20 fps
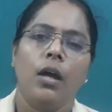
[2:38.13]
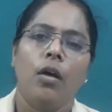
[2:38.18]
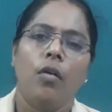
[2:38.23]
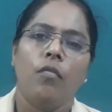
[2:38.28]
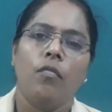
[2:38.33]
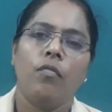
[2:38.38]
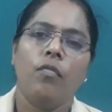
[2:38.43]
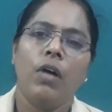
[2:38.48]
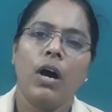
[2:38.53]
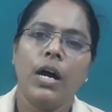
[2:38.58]

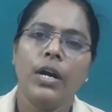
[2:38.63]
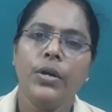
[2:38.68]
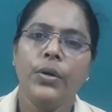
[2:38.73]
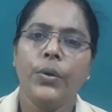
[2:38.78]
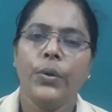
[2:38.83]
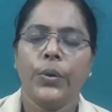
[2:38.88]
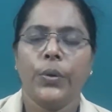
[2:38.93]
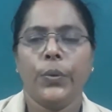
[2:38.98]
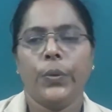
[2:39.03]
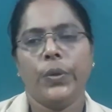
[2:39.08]
What
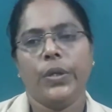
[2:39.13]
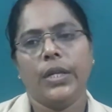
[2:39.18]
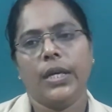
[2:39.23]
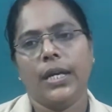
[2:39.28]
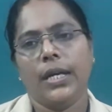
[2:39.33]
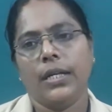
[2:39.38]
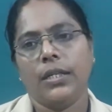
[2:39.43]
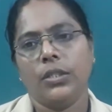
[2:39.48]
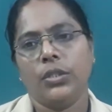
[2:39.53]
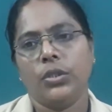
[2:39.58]
do you
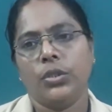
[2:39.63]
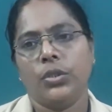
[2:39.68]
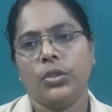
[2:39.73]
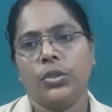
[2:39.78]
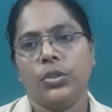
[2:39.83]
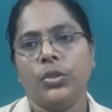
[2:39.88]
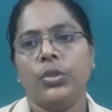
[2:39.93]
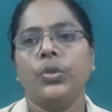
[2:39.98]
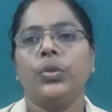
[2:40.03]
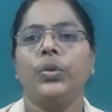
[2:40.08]
need
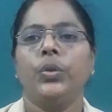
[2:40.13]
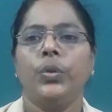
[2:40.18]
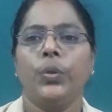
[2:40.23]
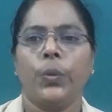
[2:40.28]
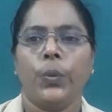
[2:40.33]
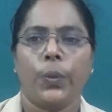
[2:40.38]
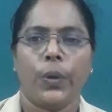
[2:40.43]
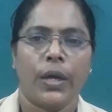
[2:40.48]
to do